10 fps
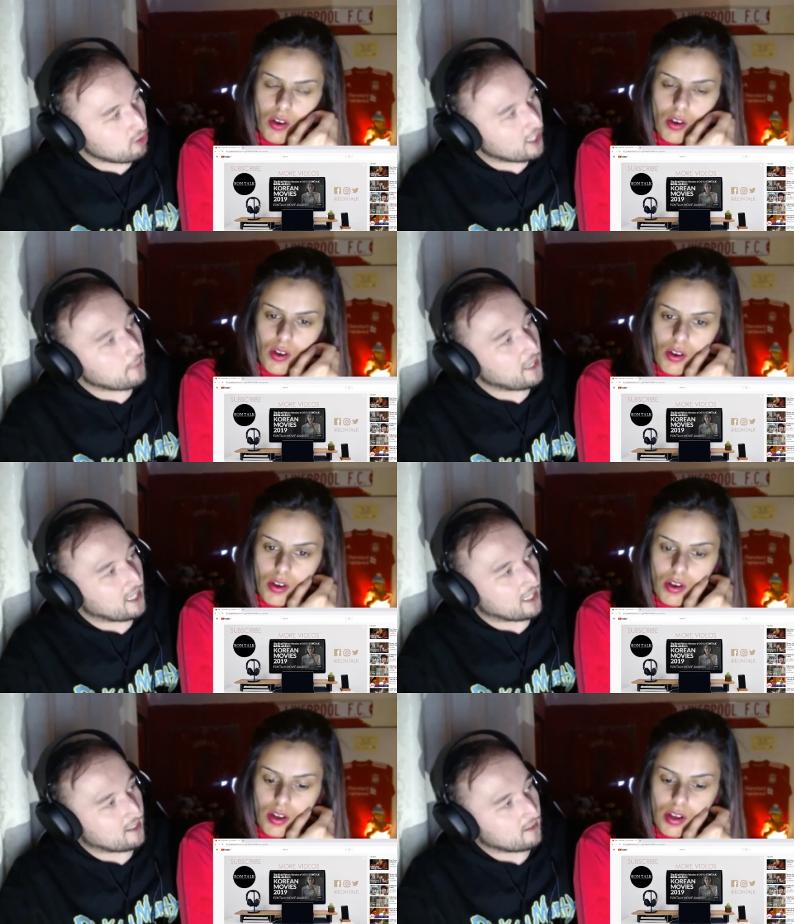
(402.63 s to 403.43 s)
Speaker 1: oh. big,
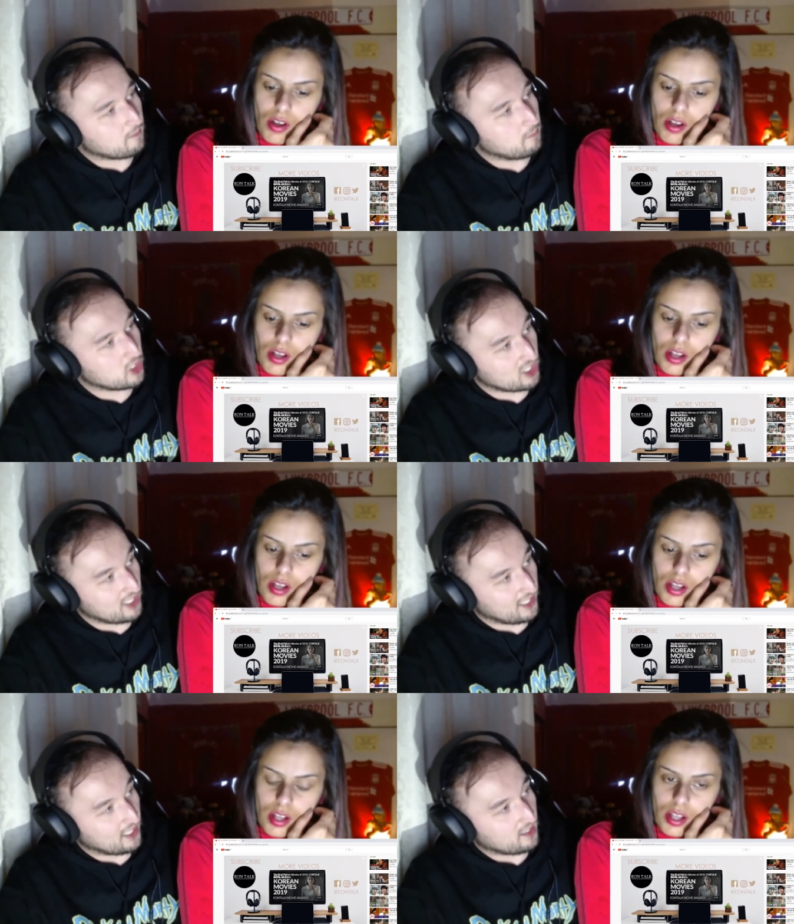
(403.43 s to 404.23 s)
muscly,
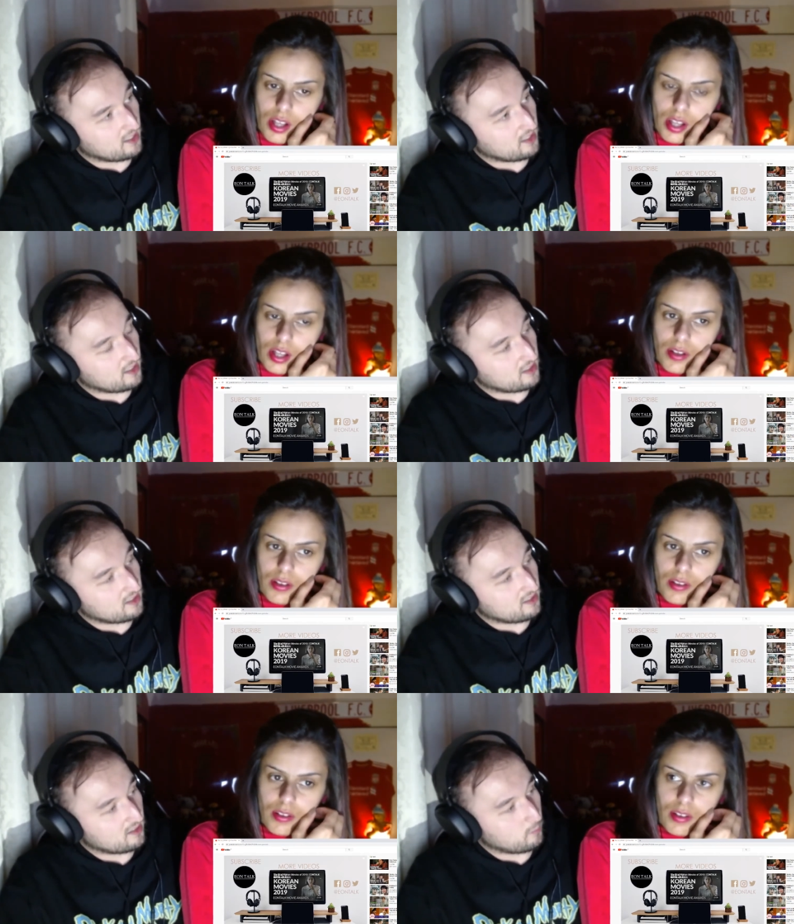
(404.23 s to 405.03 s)

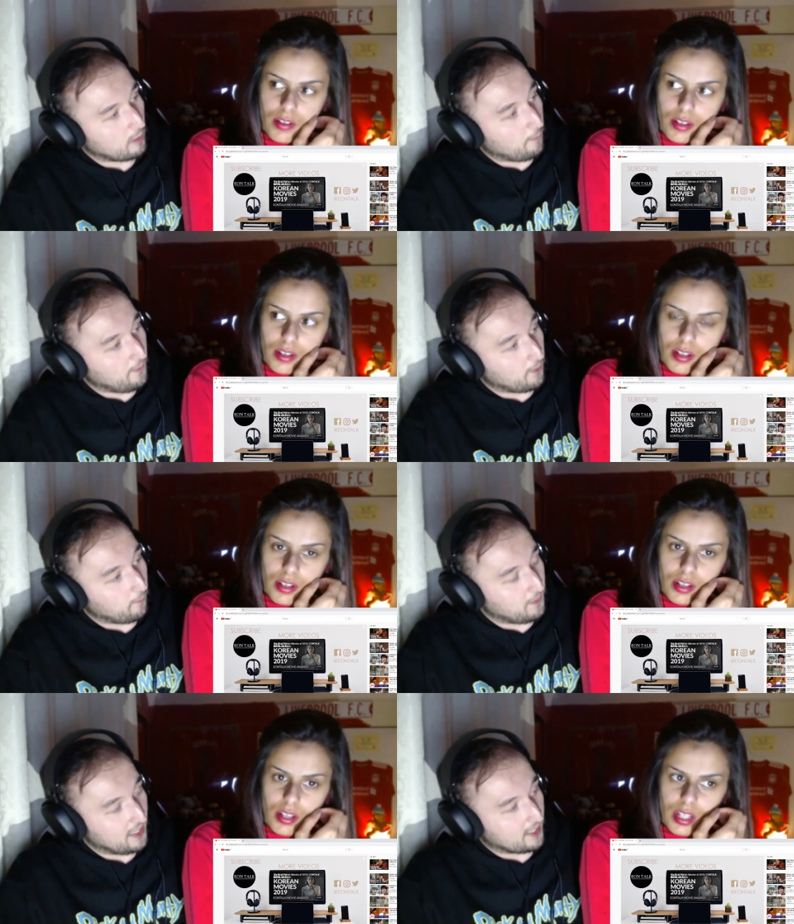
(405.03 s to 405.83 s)
well built,
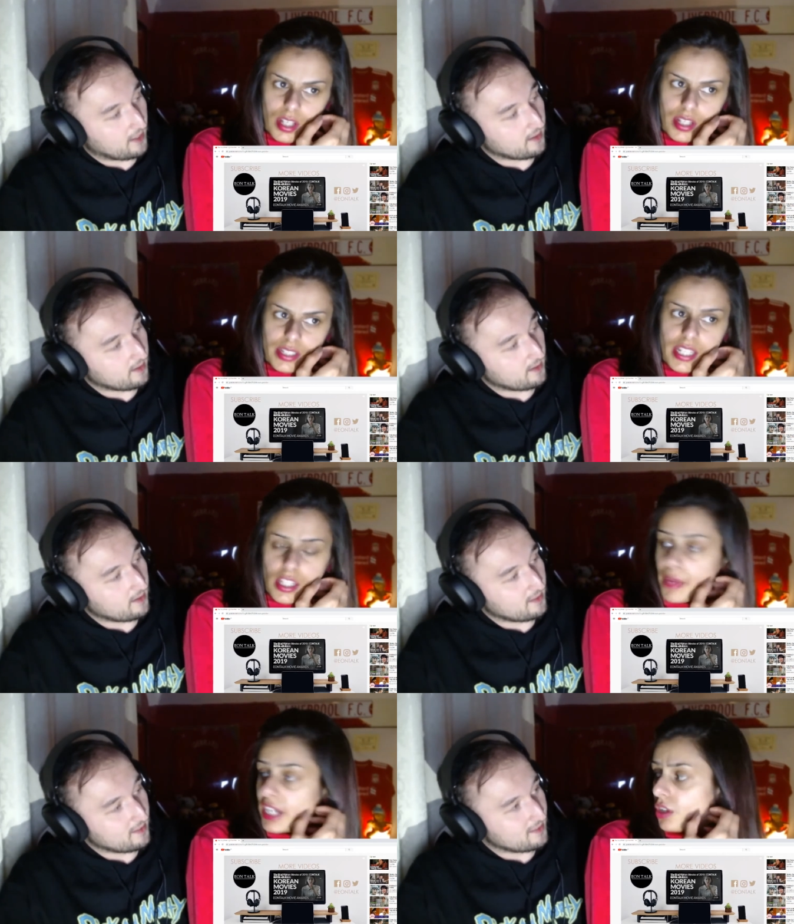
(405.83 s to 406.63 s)
big?
Speaker 2: Yeah, yeah, the
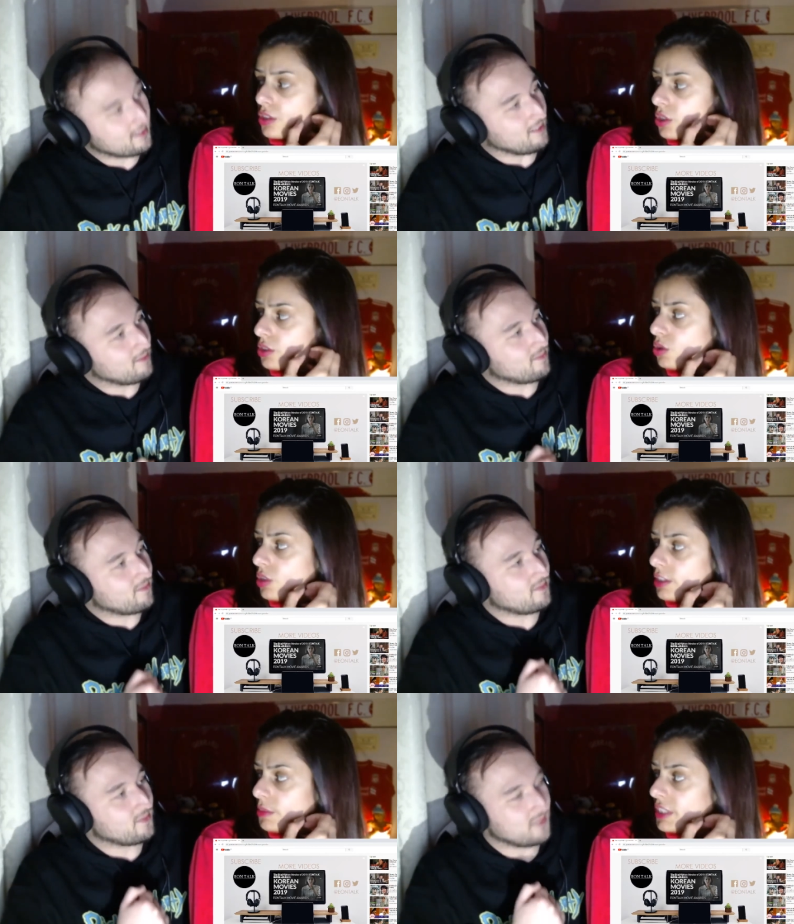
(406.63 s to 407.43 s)
main guy who's got a daughter. You
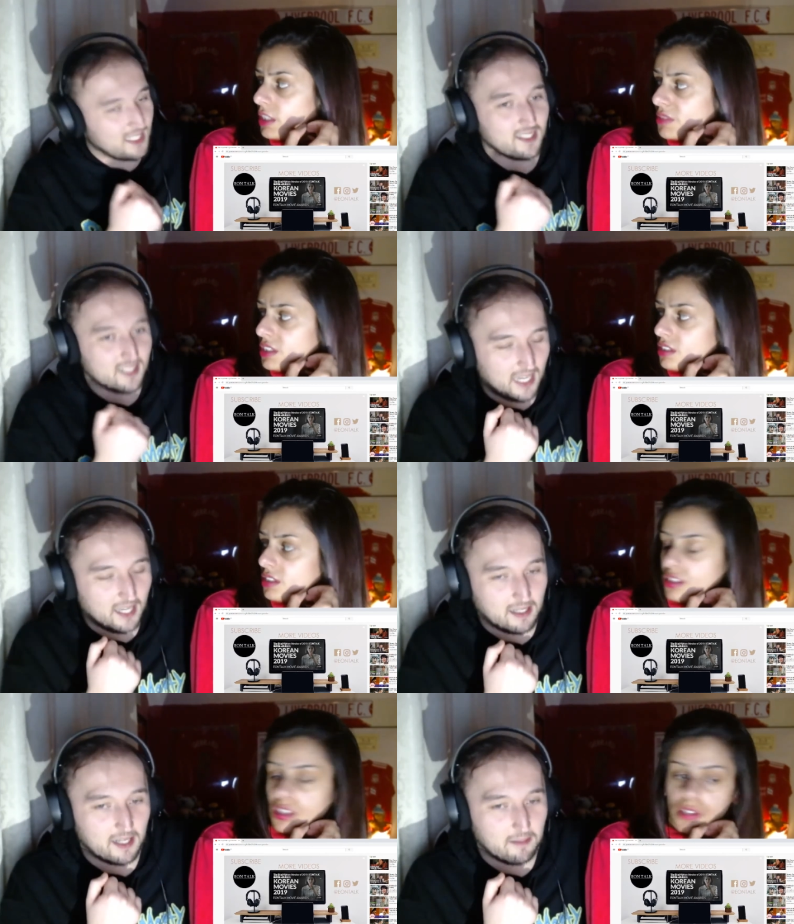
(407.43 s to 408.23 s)
mean Y- him? yeah, yeah,
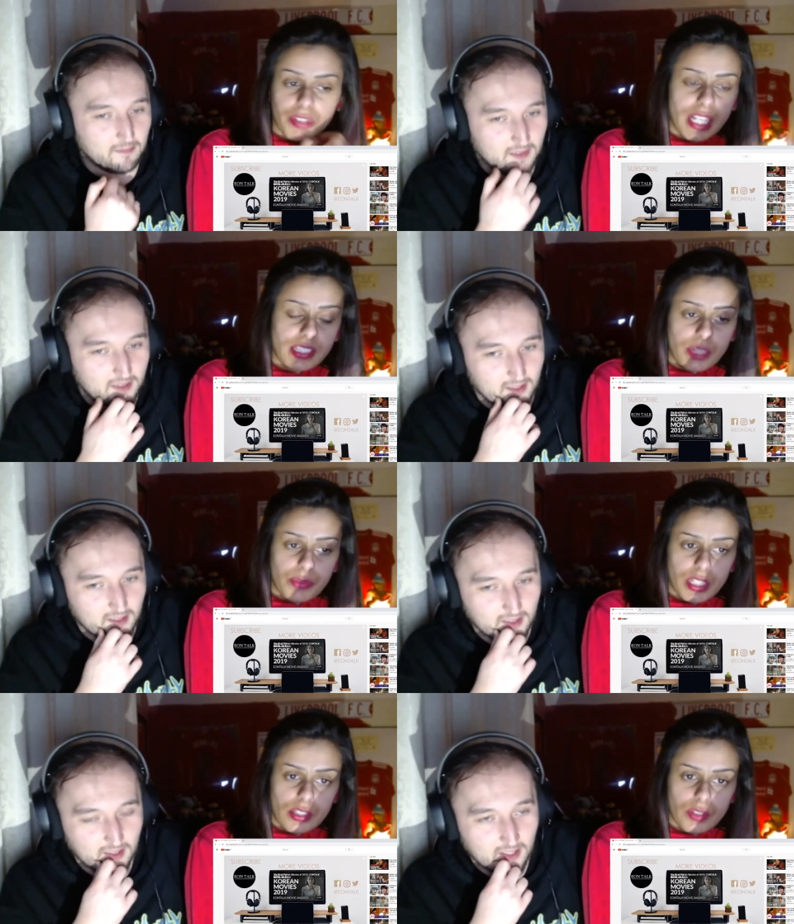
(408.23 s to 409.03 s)
You have been that same in
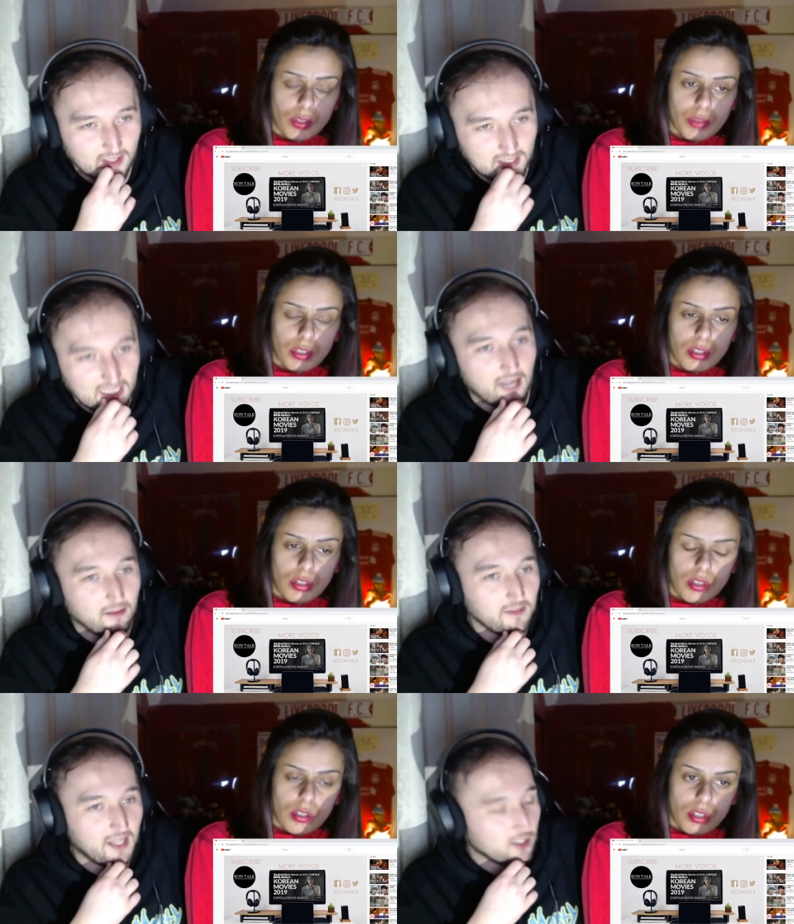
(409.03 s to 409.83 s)
this film?
Speaker 1: yeah.
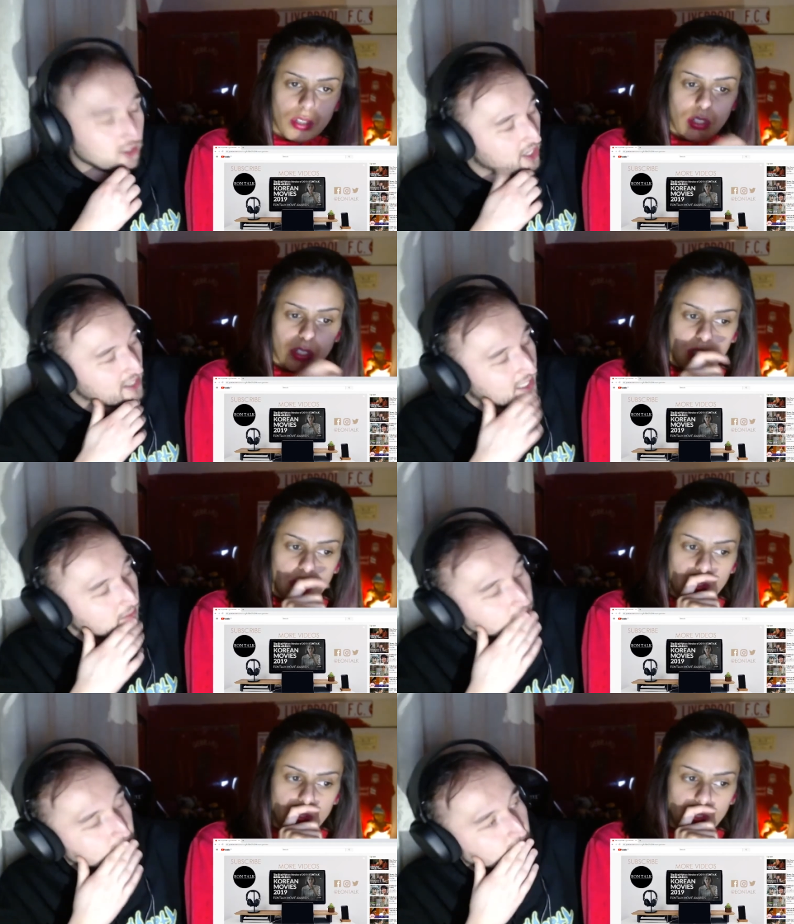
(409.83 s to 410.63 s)
That looks like him.
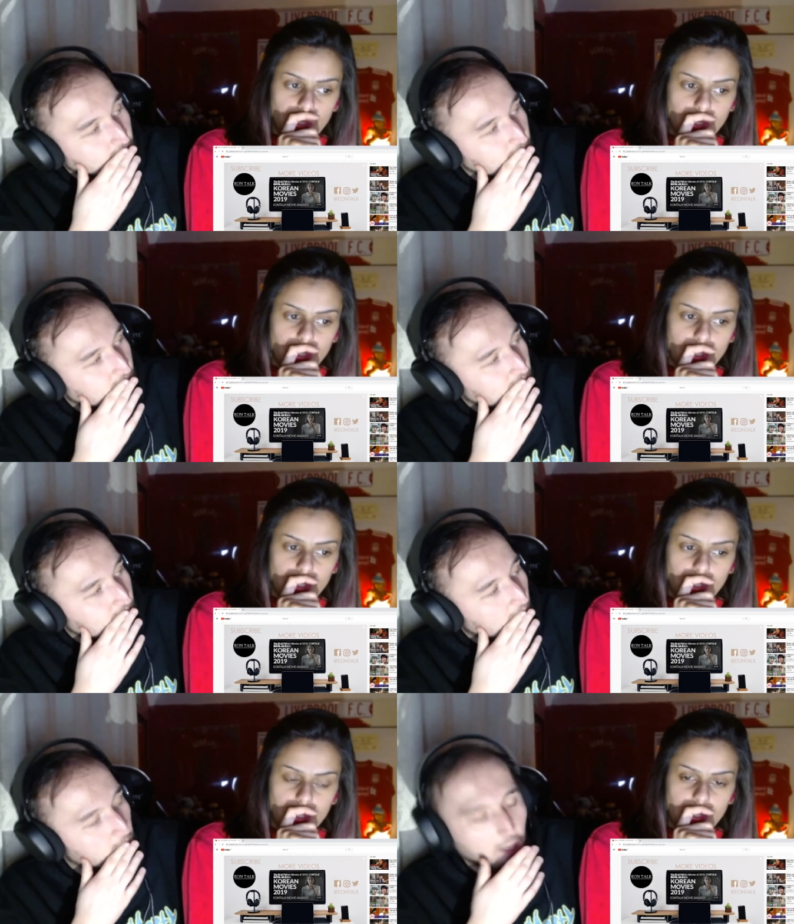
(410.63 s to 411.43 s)
I
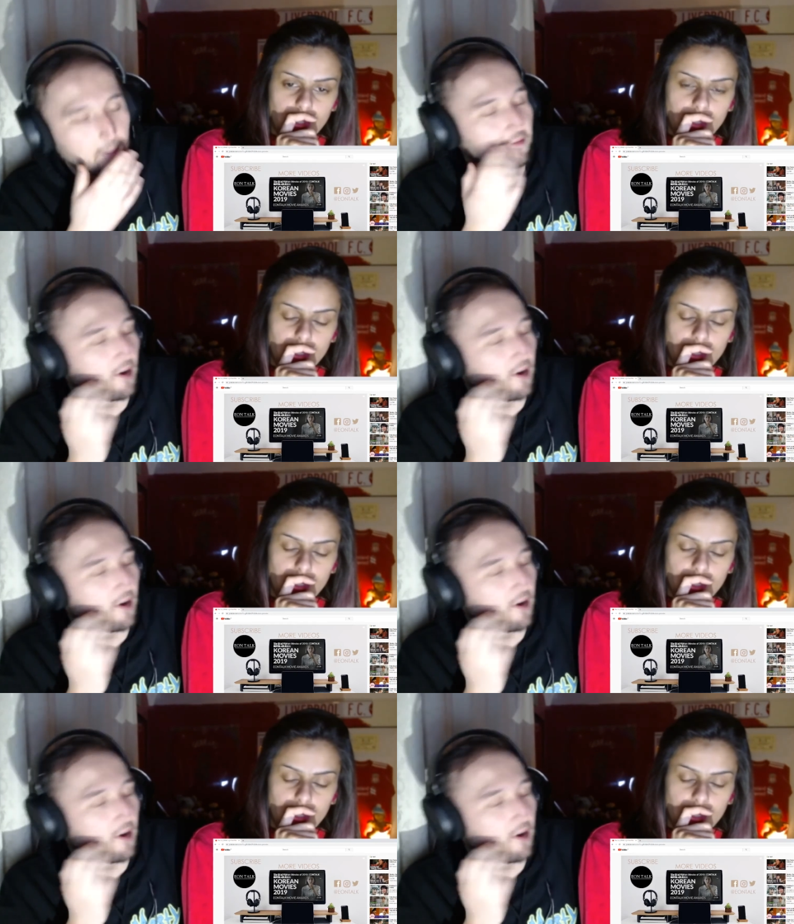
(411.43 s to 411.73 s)
might be wrong